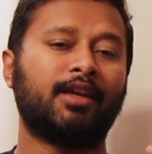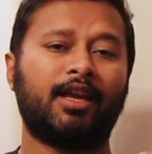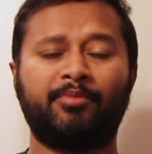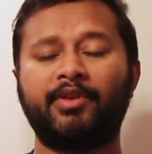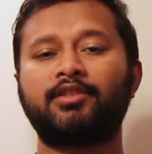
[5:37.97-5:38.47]

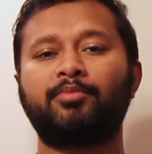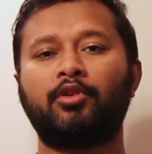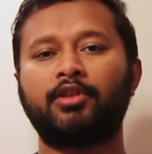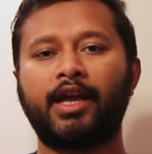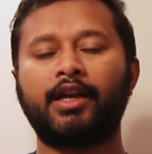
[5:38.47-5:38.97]
And based
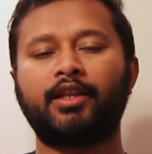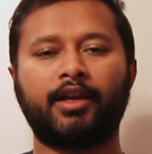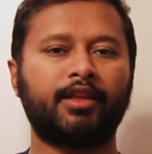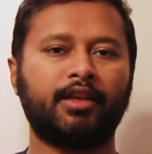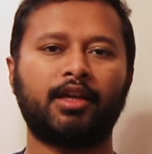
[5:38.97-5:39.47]
upon that
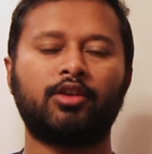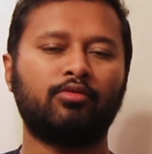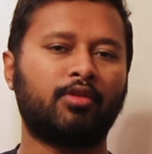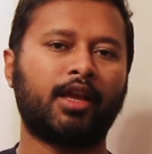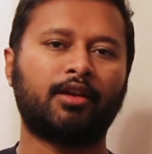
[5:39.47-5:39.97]
criteria,
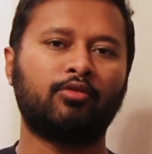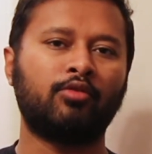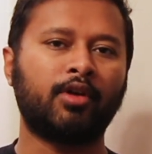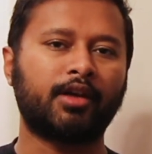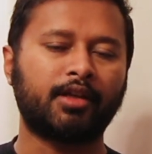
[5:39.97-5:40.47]
you can
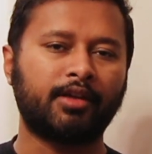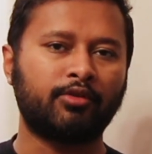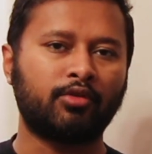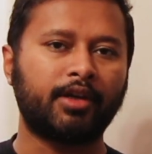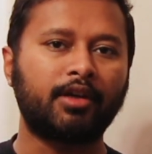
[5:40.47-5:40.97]
go and give
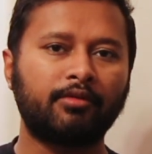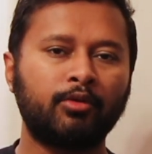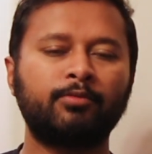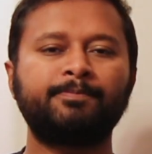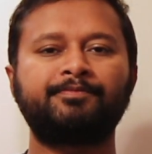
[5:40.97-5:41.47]
your interview.